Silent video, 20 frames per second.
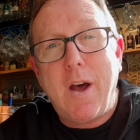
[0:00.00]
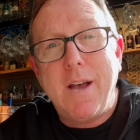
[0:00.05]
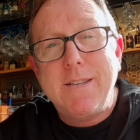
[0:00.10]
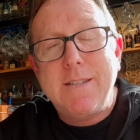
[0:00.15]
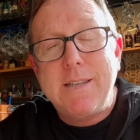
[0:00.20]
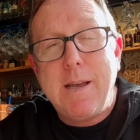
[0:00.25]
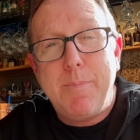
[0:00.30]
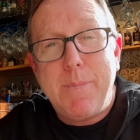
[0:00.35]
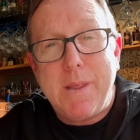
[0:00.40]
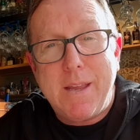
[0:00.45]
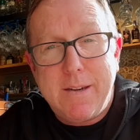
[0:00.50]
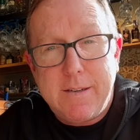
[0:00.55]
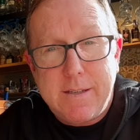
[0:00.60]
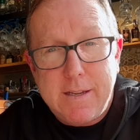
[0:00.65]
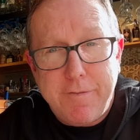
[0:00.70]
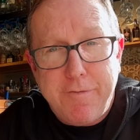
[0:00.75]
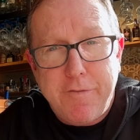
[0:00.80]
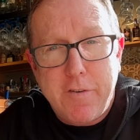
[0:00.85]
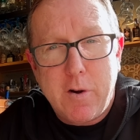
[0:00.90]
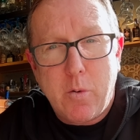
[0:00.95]
something
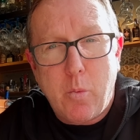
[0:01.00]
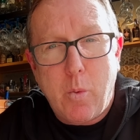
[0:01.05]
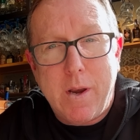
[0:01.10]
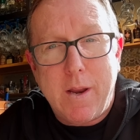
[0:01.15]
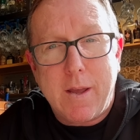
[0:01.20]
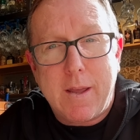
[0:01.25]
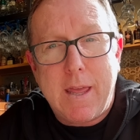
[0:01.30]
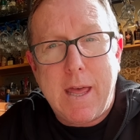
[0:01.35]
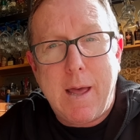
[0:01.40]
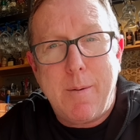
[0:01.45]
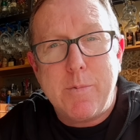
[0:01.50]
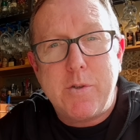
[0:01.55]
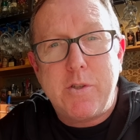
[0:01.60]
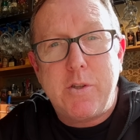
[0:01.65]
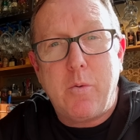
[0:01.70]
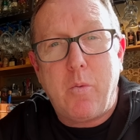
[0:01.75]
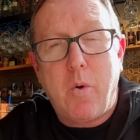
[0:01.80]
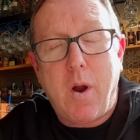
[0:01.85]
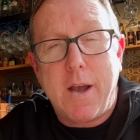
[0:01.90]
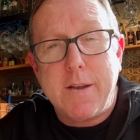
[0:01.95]
different when it comes
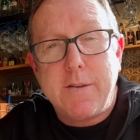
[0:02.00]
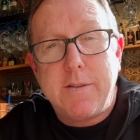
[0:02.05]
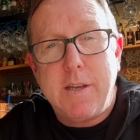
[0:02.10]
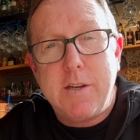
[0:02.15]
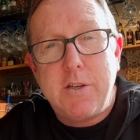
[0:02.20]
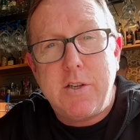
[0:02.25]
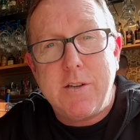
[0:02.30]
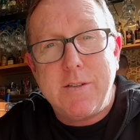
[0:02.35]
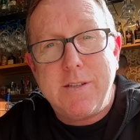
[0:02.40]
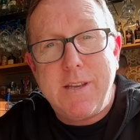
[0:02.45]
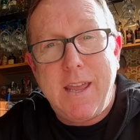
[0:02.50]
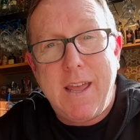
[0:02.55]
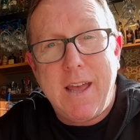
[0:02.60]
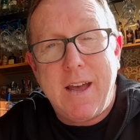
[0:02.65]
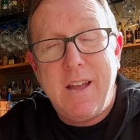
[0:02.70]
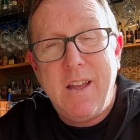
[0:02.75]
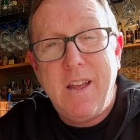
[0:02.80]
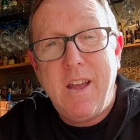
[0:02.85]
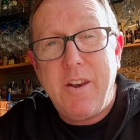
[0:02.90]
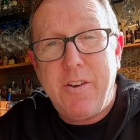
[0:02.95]
to rice dishes
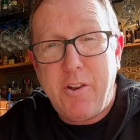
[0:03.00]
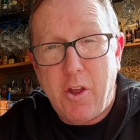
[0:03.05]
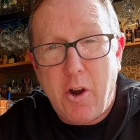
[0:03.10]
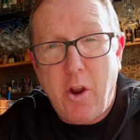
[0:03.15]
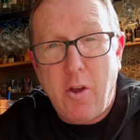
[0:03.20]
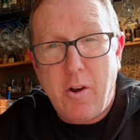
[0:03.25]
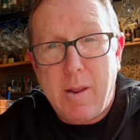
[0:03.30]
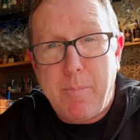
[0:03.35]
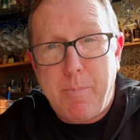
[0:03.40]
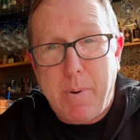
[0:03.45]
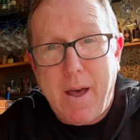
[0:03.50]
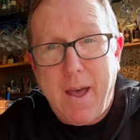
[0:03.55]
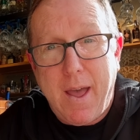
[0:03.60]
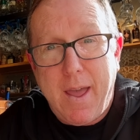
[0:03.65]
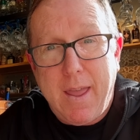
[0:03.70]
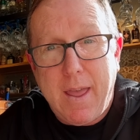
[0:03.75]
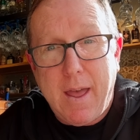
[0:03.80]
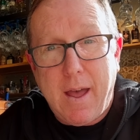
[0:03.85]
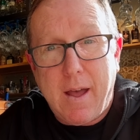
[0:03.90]
here, not only paella.